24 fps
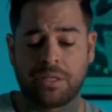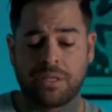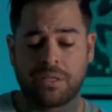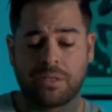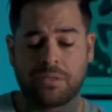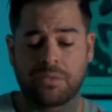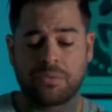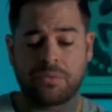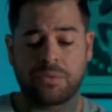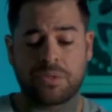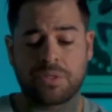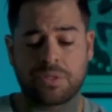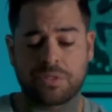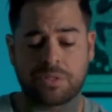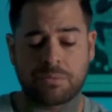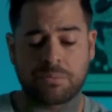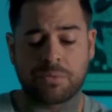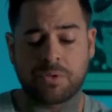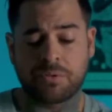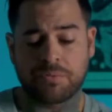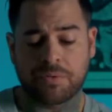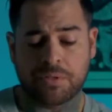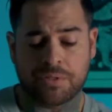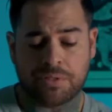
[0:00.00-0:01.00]
doing some
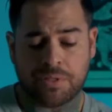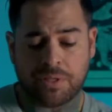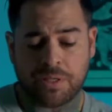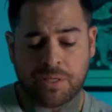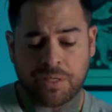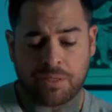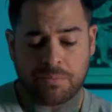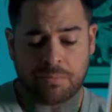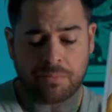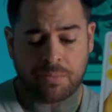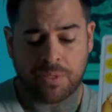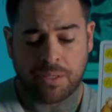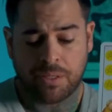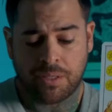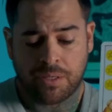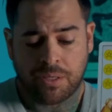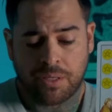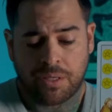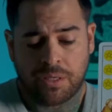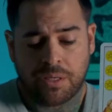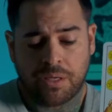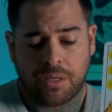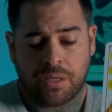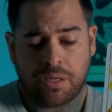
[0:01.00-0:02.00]
overtime,
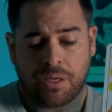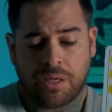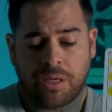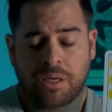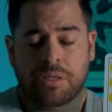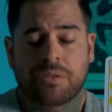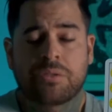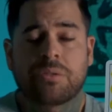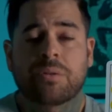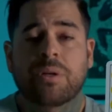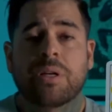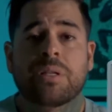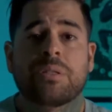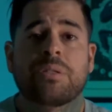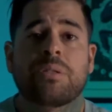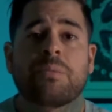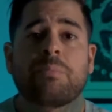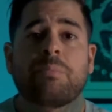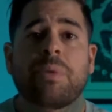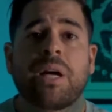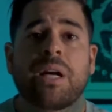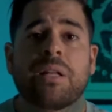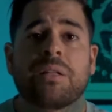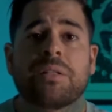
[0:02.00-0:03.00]
trying to
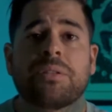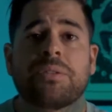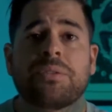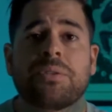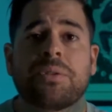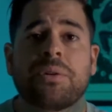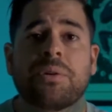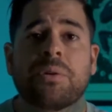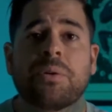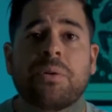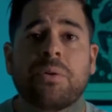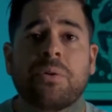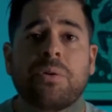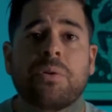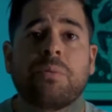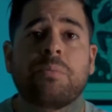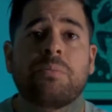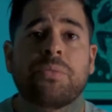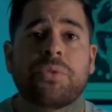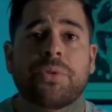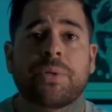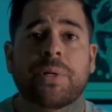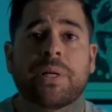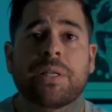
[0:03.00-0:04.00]
balance your
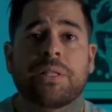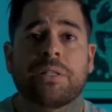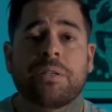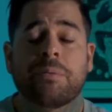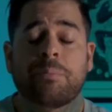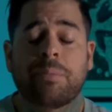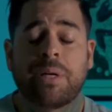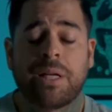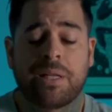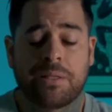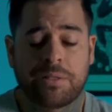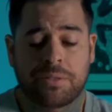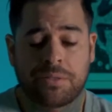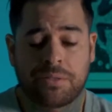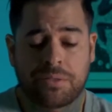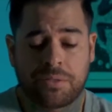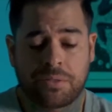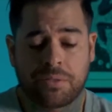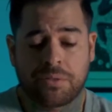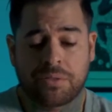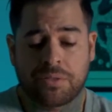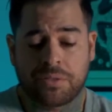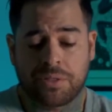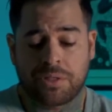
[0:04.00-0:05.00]
home, trying to balance
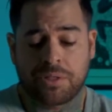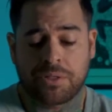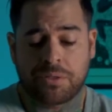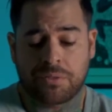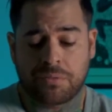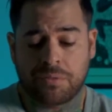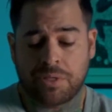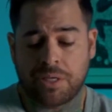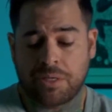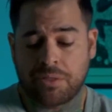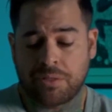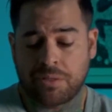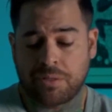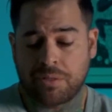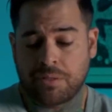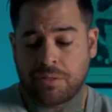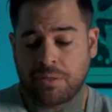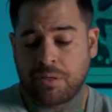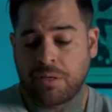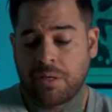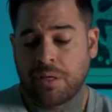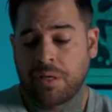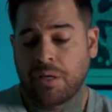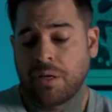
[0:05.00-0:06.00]
your
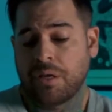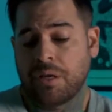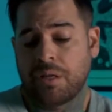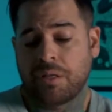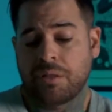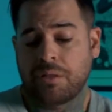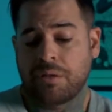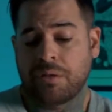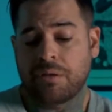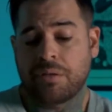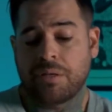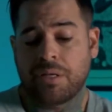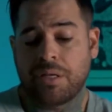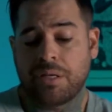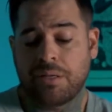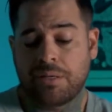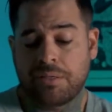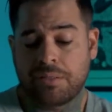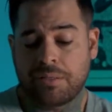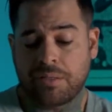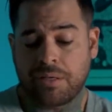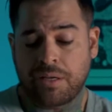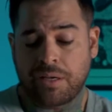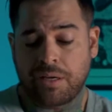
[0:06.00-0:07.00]
situation. There
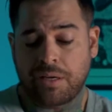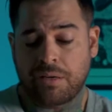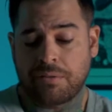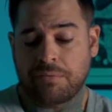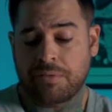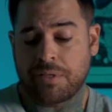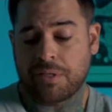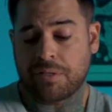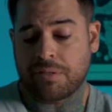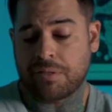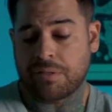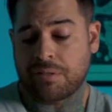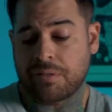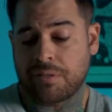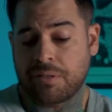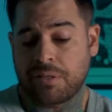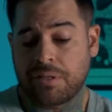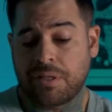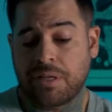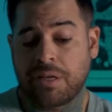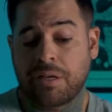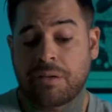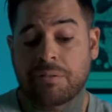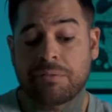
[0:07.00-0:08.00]
is an obvious
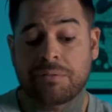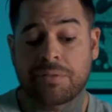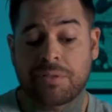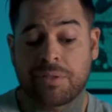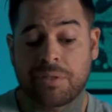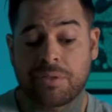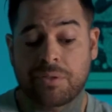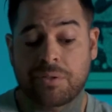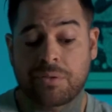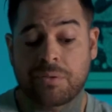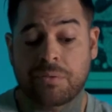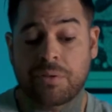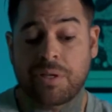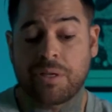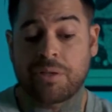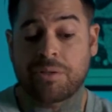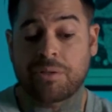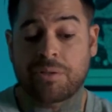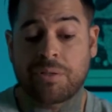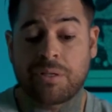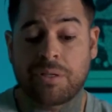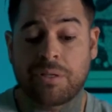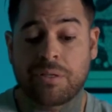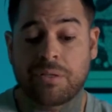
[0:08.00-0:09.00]
love
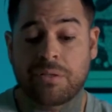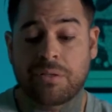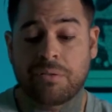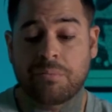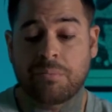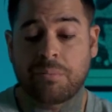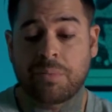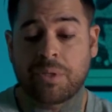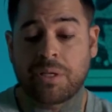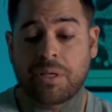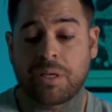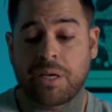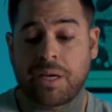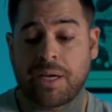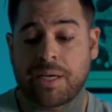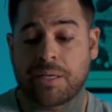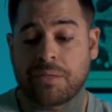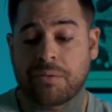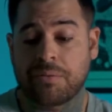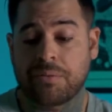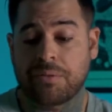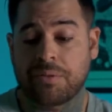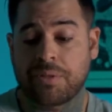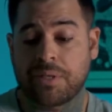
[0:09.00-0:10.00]
situation here, but I
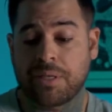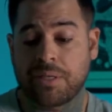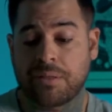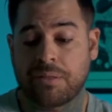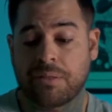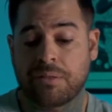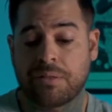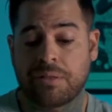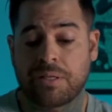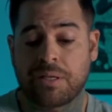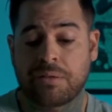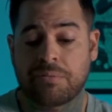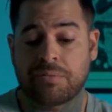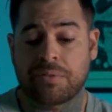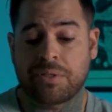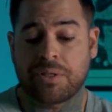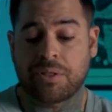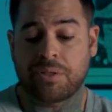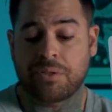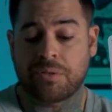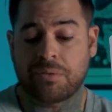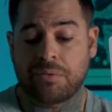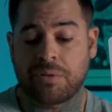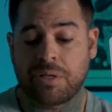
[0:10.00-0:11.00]
don't think the love
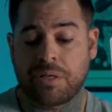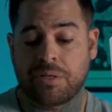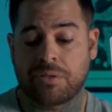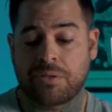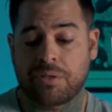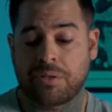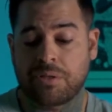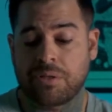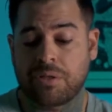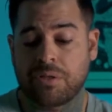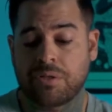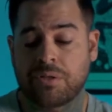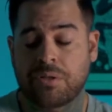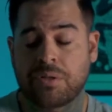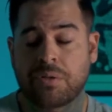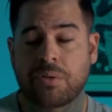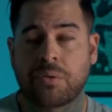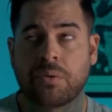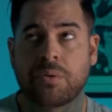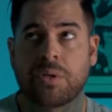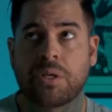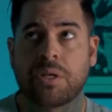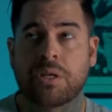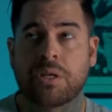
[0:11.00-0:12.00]
situation is showing